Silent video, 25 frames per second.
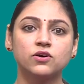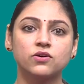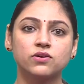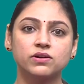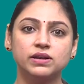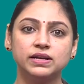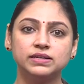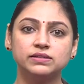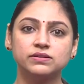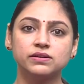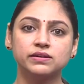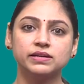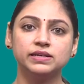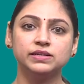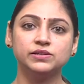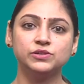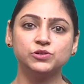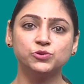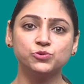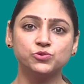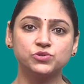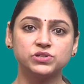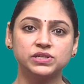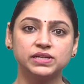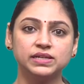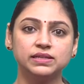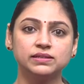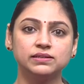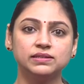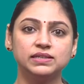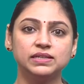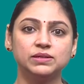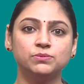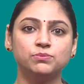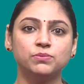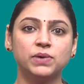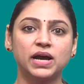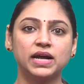rendering using
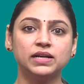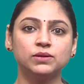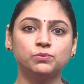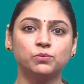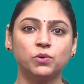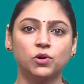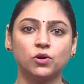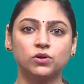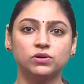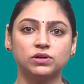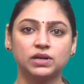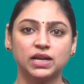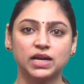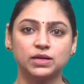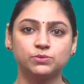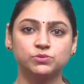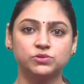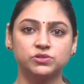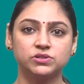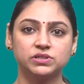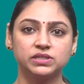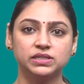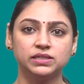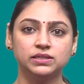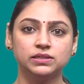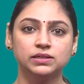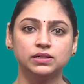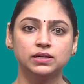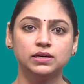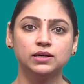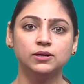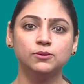the Matplot library.